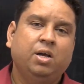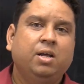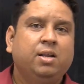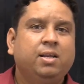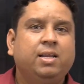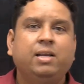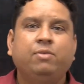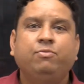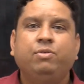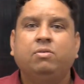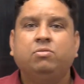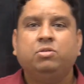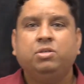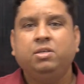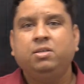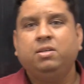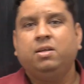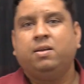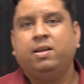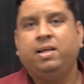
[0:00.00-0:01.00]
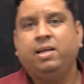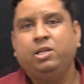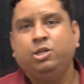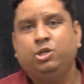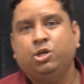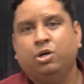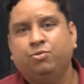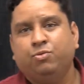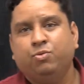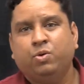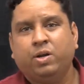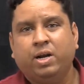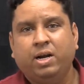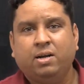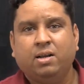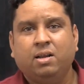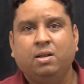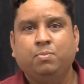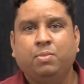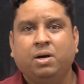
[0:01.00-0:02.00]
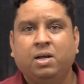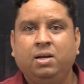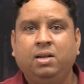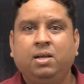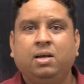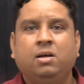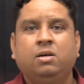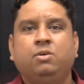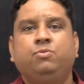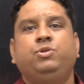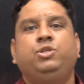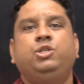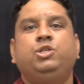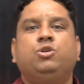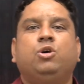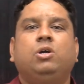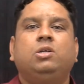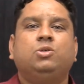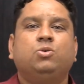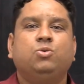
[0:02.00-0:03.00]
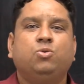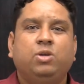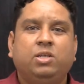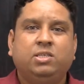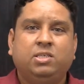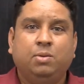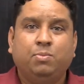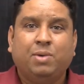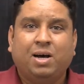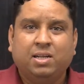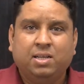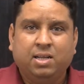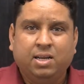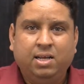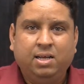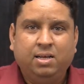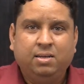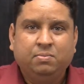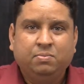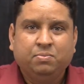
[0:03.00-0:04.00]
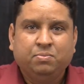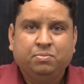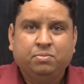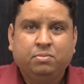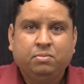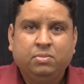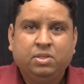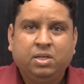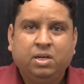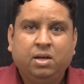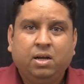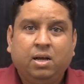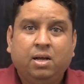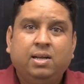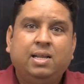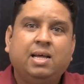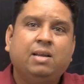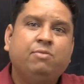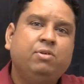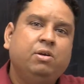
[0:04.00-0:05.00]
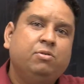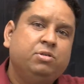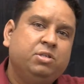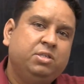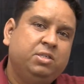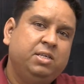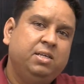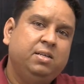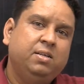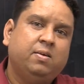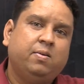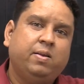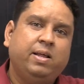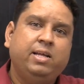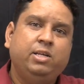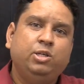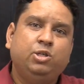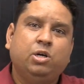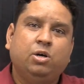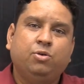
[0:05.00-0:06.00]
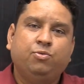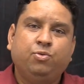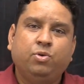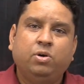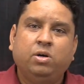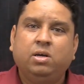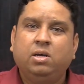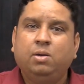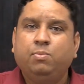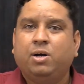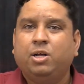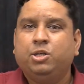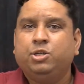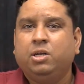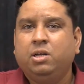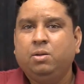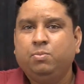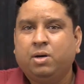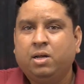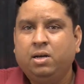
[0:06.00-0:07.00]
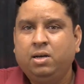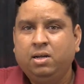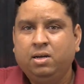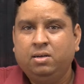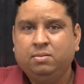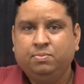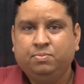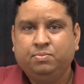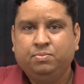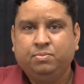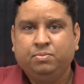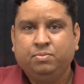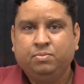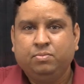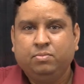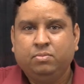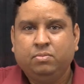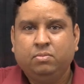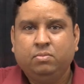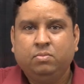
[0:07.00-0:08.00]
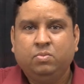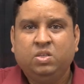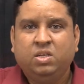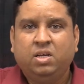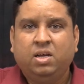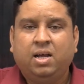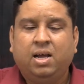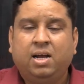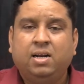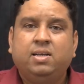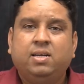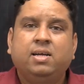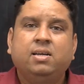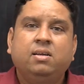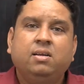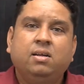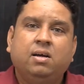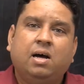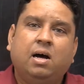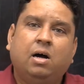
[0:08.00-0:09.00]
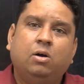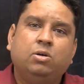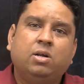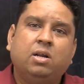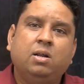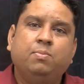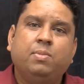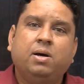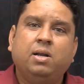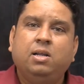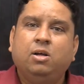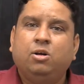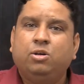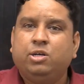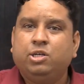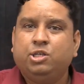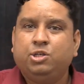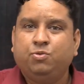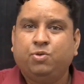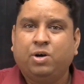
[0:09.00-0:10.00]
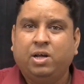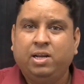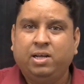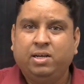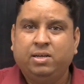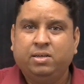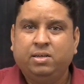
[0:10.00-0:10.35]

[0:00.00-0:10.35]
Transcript: Then we have seen the range of Greater Himalaya, which is also known as Himadri. Then we have seen the range of Himachal Himalaya, and then outer Himalaya or the Shivalik.